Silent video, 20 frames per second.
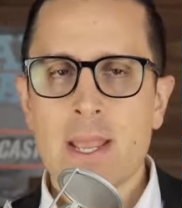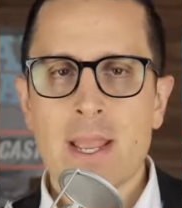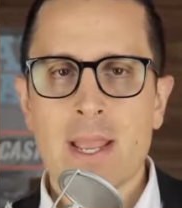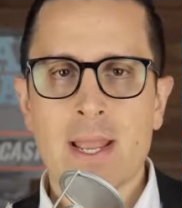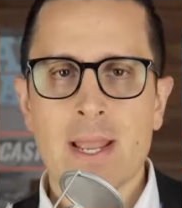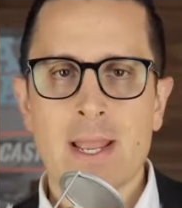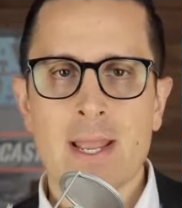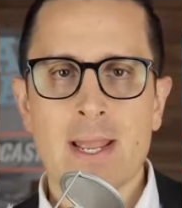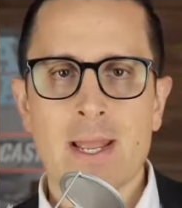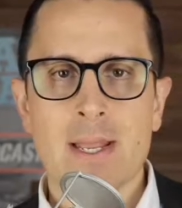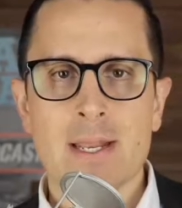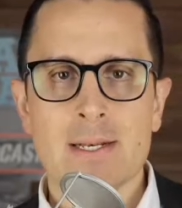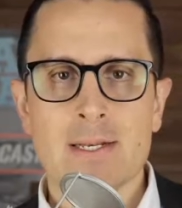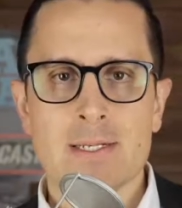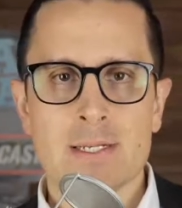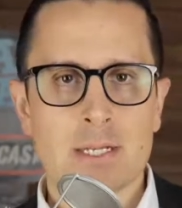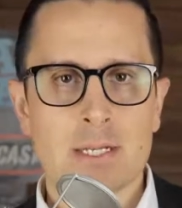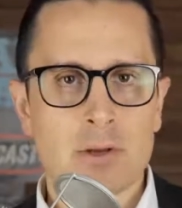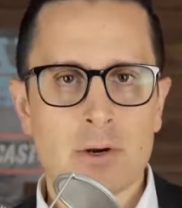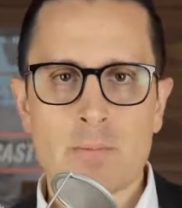
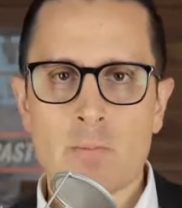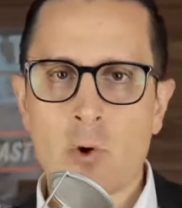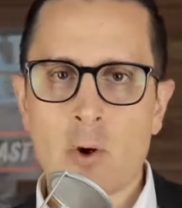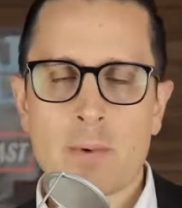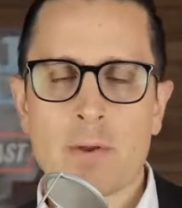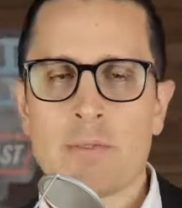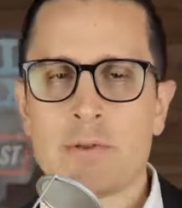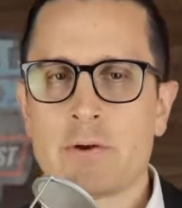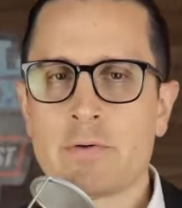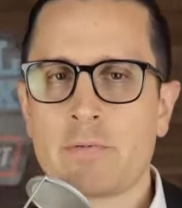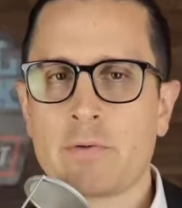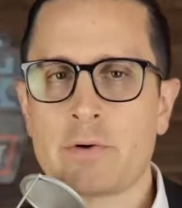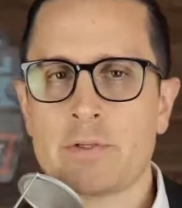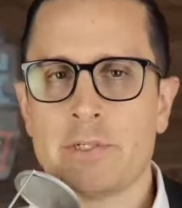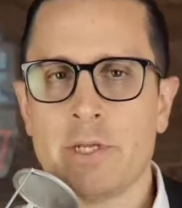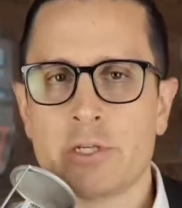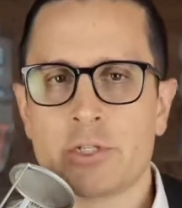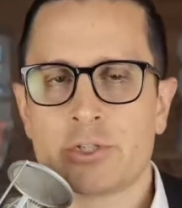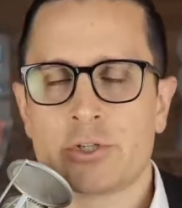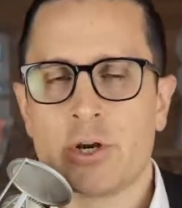And to learn more about the Deferred
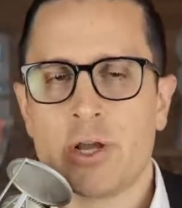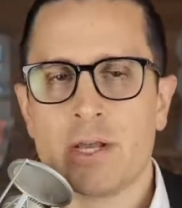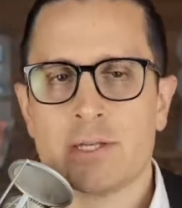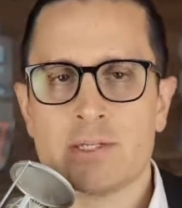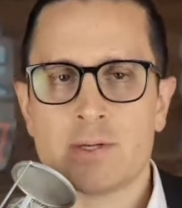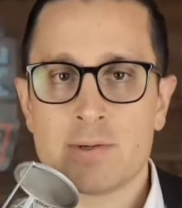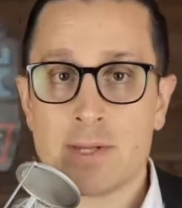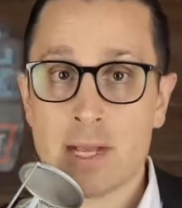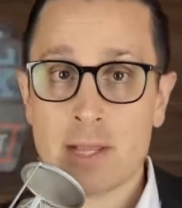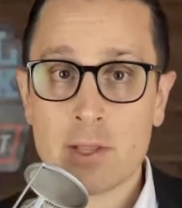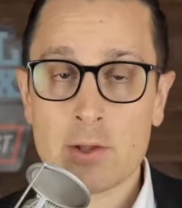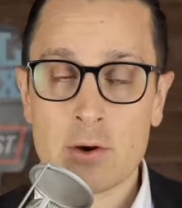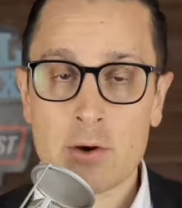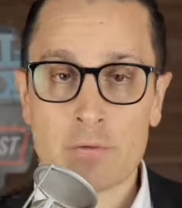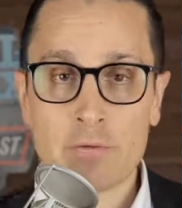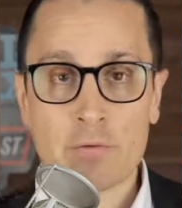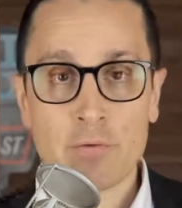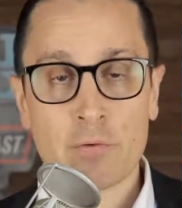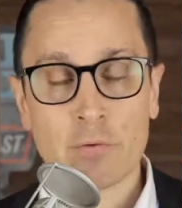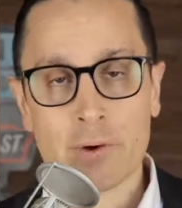Sales Trust, to download our
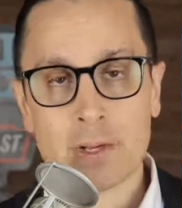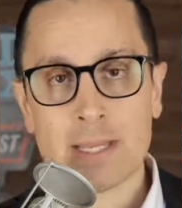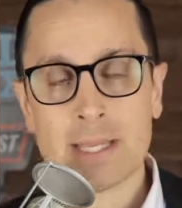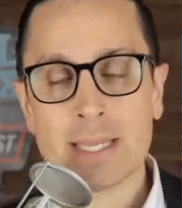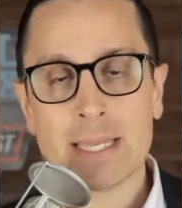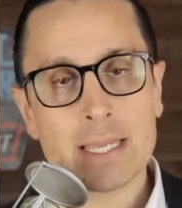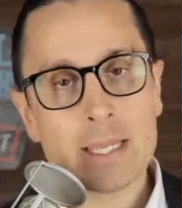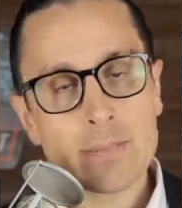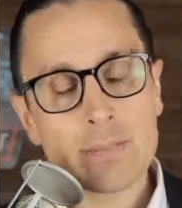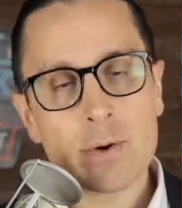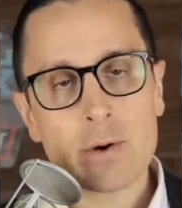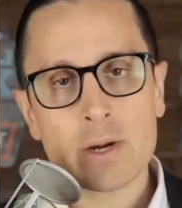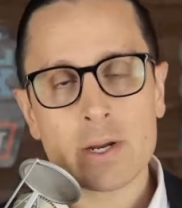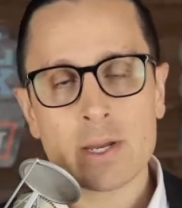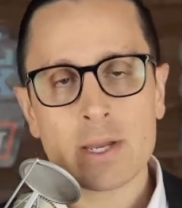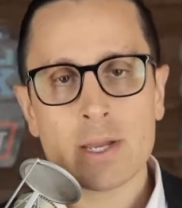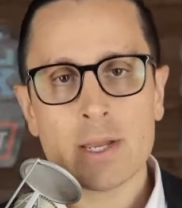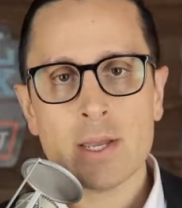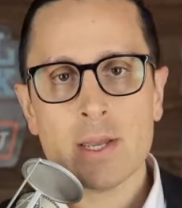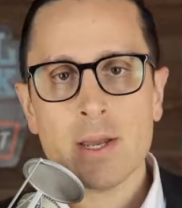free
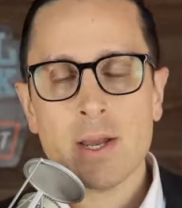ebook.